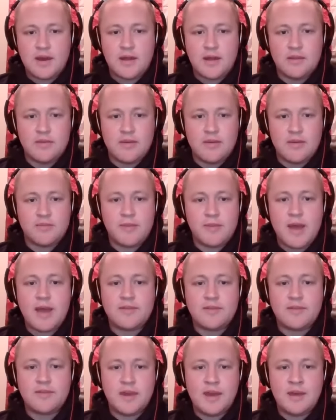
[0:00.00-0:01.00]
Alabama's
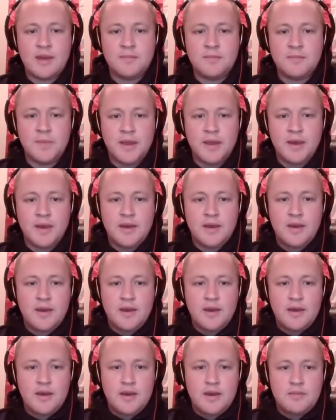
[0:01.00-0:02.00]
passing game.
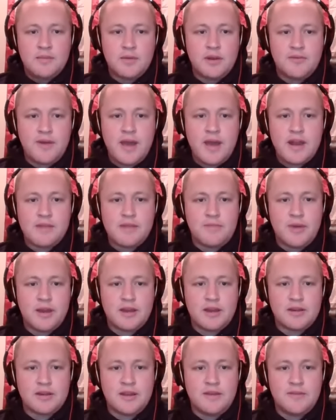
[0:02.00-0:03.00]
But if I had to
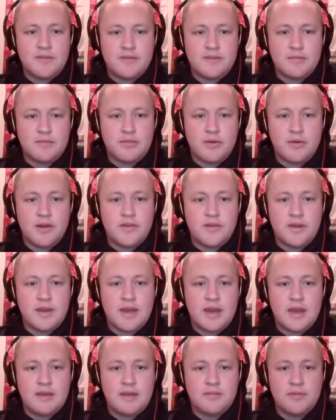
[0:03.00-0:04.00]
pick a defensive player of the
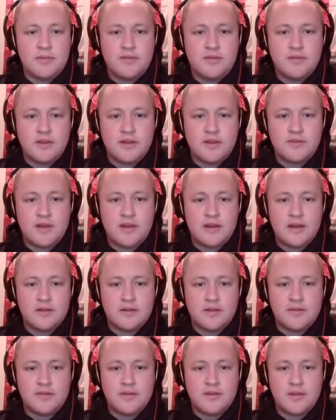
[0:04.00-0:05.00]
game, this is going to sound a
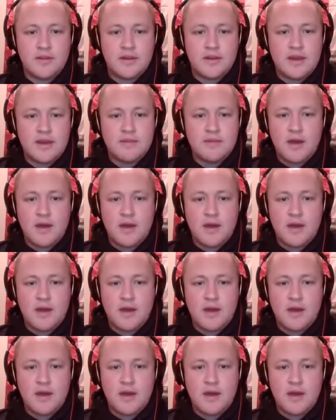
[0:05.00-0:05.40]
little silly.